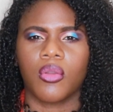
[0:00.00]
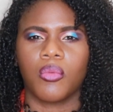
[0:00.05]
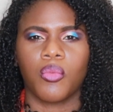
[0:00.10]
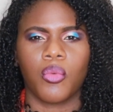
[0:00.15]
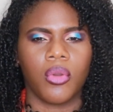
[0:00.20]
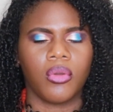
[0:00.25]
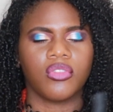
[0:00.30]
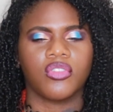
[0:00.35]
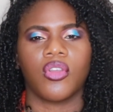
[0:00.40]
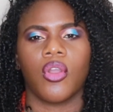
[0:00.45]

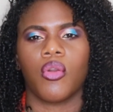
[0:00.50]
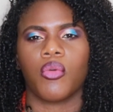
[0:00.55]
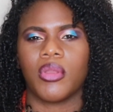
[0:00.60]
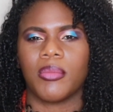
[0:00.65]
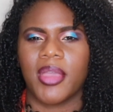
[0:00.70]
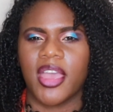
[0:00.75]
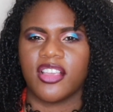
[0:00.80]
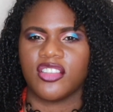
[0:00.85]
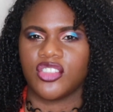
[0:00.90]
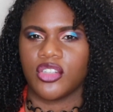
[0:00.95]
Rose Gold
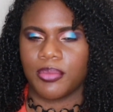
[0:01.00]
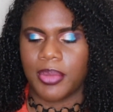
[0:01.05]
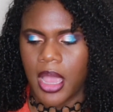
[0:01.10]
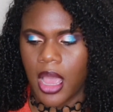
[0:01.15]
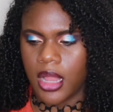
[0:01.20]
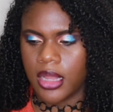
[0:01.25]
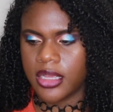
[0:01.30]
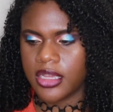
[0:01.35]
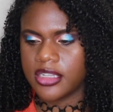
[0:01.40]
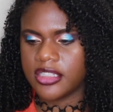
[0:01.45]
Remaster
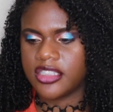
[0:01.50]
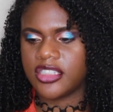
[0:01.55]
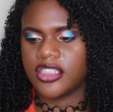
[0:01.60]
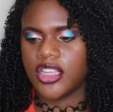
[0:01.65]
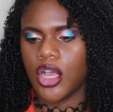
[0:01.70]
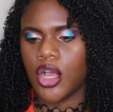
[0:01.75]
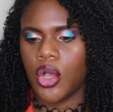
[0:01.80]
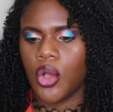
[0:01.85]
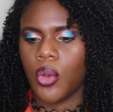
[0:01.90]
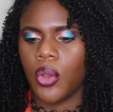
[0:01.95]
palette.
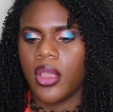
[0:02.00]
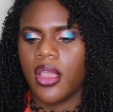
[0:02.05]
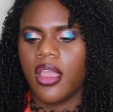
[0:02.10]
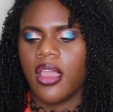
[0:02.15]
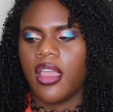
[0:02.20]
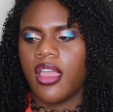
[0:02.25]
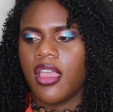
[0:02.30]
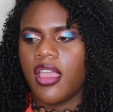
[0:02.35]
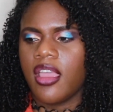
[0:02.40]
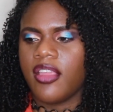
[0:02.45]
So
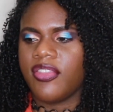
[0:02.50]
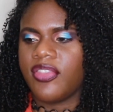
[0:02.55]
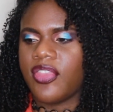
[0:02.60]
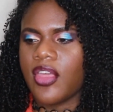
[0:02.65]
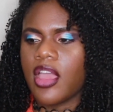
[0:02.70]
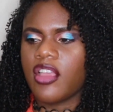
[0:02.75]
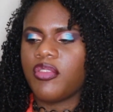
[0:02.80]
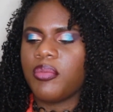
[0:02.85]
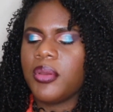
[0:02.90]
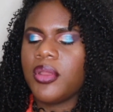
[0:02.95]

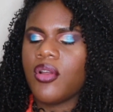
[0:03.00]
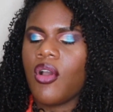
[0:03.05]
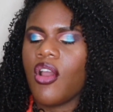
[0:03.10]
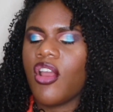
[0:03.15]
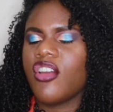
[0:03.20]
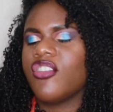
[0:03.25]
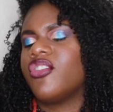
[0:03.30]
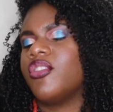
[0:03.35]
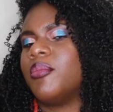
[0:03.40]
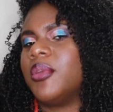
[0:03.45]
that's been
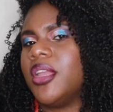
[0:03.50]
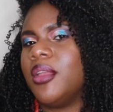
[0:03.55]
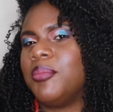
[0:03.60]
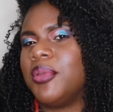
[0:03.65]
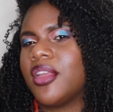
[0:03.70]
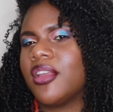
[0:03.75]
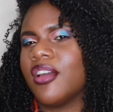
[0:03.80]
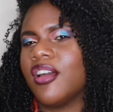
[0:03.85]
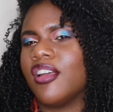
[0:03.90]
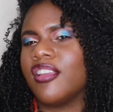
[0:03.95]
hard for me
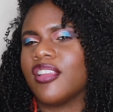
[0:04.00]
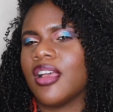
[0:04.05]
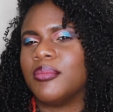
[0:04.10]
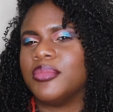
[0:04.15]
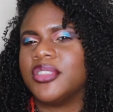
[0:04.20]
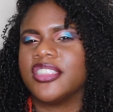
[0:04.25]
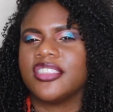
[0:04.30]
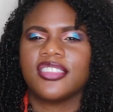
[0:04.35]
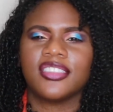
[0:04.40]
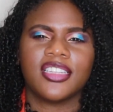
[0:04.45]
because I'm
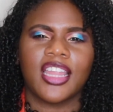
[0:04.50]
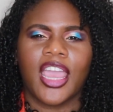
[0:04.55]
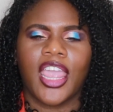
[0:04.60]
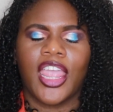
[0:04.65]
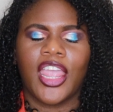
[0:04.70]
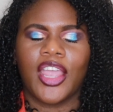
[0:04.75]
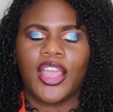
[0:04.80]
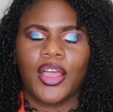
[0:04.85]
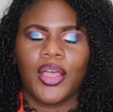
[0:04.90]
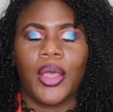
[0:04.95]
just
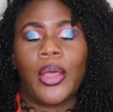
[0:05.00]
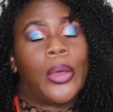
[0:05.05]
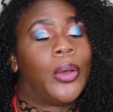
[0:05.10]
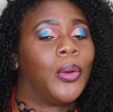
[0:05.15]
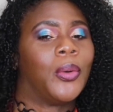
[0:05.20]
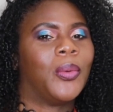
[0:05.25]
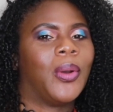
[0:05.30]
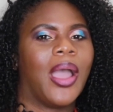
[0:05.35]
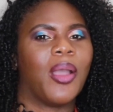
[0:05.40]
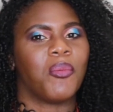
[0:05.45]
like,
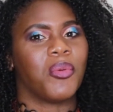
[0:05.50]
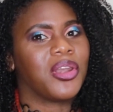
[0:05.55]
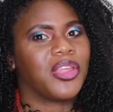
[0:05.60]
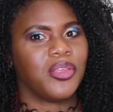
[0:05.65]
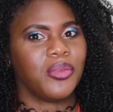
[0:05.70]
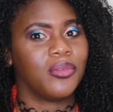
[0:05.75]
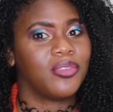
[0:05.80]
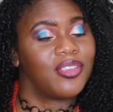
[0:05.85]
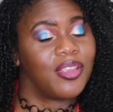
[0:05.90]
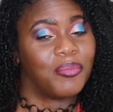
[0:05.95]
oh, I want to
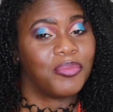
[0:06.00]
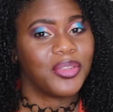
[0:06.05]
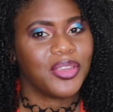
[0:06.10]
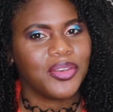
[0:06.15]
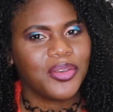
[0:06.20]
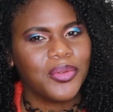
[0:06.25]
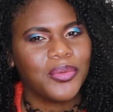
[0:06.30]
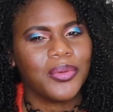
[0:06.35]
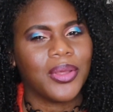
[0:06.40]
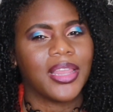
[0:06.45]
use something
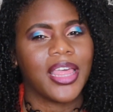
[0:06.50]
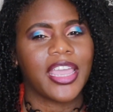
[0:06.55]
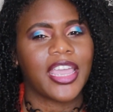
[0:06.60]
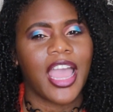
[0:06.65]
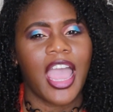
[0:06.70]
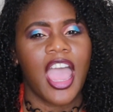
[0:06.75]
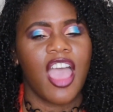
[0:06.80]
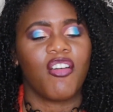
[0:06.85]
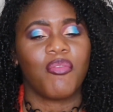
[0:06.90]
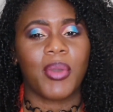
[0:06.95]
new. Like,
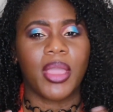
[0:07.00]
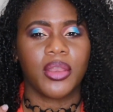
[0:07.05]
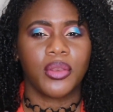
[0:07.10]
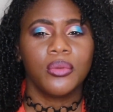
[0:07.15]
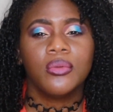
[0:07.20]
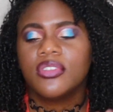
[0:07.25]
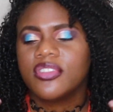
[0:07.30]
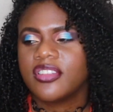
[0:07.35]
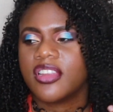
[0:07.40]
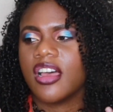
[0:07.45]
I have my
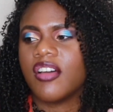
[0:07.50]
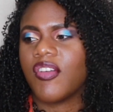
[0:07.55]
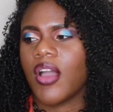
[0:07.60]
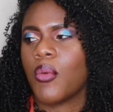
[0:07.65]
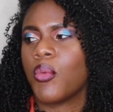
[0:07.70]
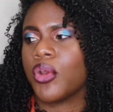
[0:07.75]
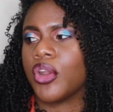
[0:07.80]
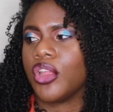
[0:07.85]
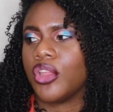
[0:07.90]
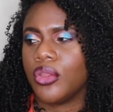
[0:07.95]
new stuff, I
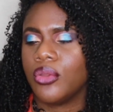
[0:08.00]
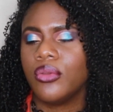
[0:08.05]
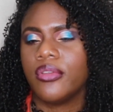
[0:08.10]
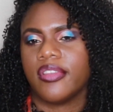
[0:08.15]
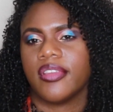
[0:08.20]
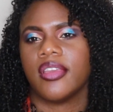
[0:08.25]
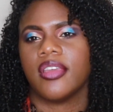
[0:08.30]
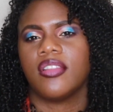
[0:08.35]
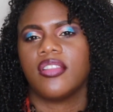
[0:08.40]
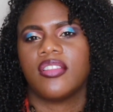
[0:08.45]
want to
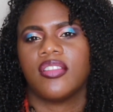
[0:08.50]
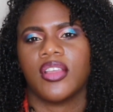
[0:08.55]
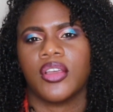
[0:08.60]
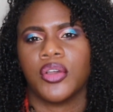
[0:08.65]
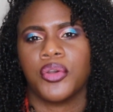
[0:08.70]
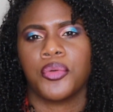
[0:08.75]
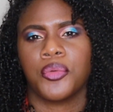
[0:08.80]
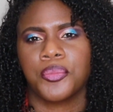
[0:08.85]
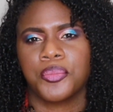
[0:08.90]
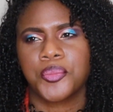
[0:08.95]
use it.
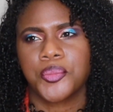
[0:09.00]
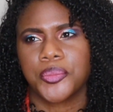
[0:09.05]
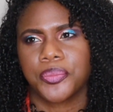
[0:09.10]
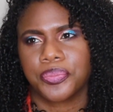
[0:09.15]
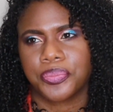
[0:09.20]
So